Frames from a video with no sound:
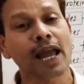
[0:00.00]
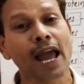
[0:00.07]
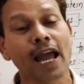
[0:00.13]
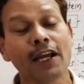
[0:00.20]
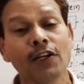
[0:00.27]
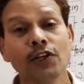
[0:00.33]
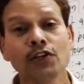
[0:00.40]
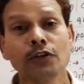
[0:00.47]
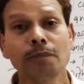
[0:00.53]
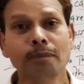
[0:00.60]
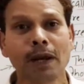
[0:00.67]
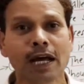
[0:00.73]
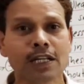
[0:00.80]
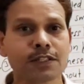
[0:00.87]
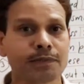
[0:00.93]

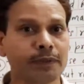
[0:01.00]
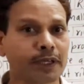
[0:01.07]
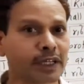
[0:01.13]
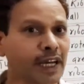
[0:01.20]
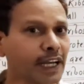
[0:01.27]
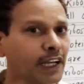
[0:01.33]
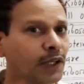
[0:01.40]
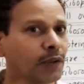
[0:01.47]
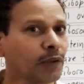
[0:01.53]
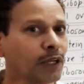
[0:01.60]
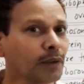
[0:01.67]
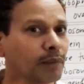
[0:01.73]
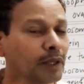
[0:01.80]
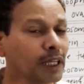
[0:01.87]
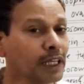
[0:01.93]
endoplasmic
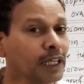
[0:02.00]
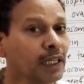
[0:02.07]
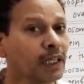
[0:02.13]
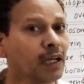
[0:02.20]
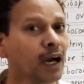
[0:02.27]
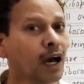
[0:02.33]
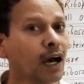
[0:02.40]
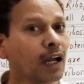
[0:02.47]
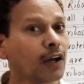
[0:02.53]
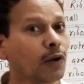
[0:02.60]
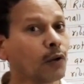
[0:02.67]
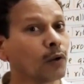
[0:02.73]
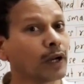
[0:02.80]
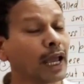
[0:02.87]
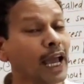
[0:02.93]
reticulum, ER
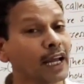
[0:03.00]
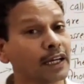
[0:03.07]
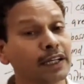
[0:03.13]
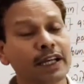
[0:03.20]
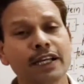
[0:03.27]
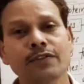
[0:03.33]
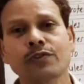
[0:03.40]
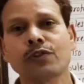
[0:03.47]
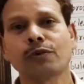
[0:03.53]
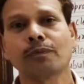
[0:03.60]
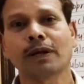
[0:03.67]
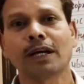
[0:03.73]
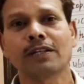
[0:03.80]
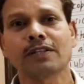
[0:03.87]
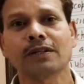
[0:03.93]
or
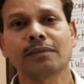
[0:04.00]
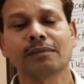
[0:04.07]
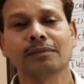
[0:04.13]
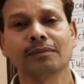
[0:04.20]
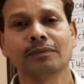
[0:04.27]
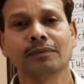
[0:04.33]
ergastoplasm.